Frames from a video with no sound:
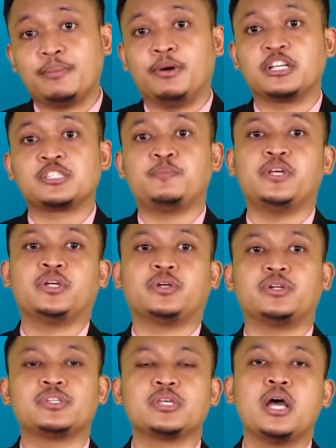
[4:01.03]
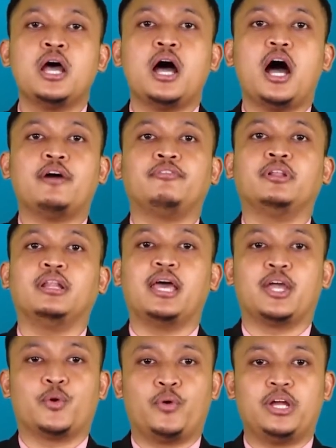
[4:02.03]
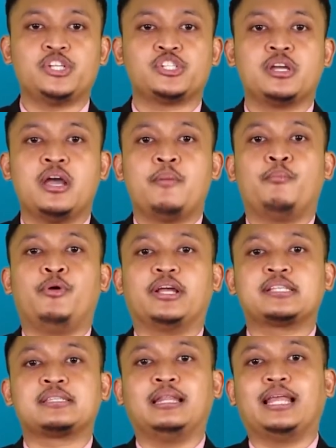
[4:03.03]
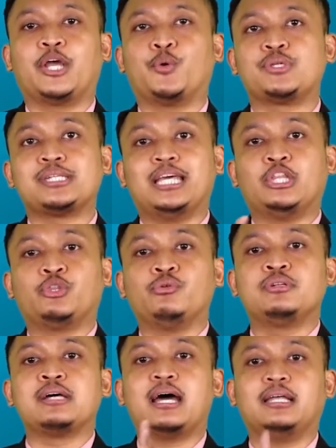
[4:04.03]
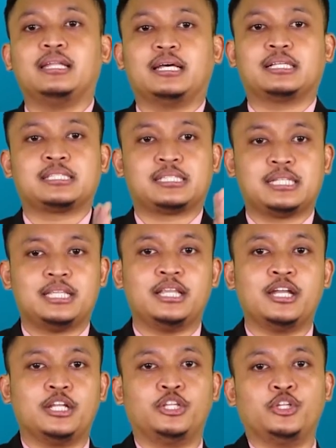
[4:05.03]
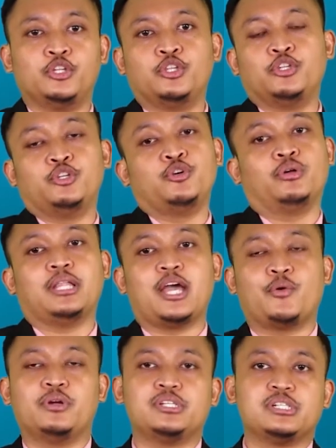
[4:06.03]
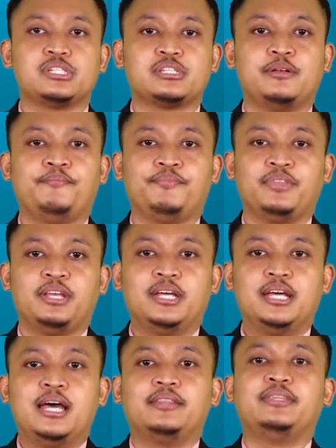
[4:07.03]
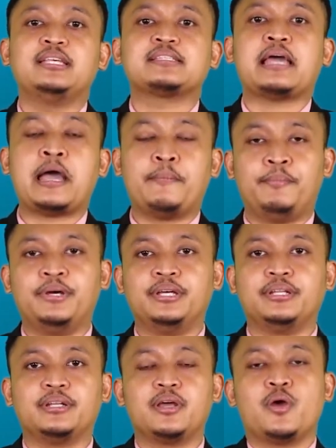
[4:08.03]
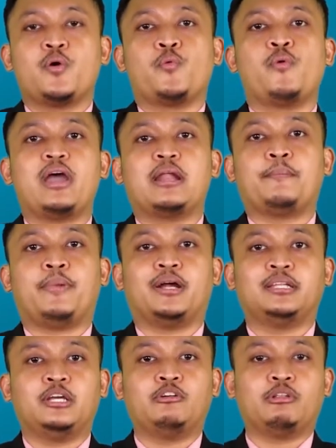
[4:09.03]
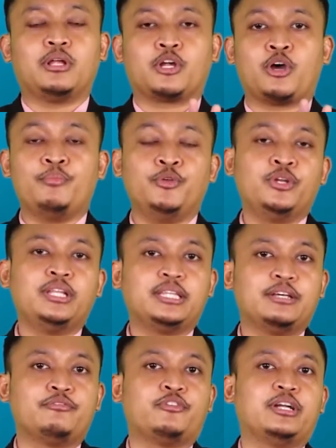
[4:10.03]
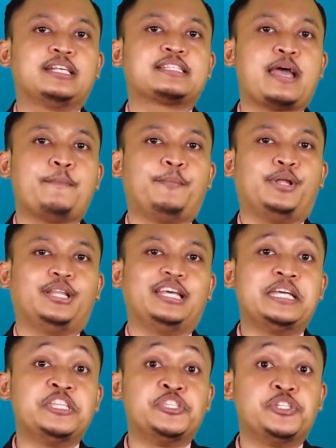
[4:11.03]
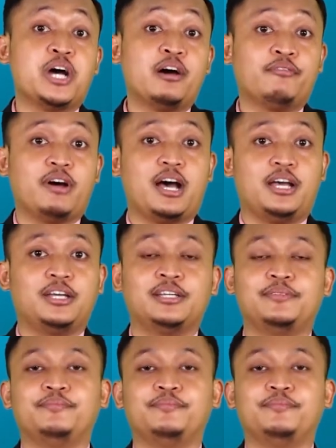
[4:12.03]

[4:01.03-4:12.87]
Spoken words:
among speakers of a language breaks the language into dialects than the new languages. This happened when a particular community, for example, in Java,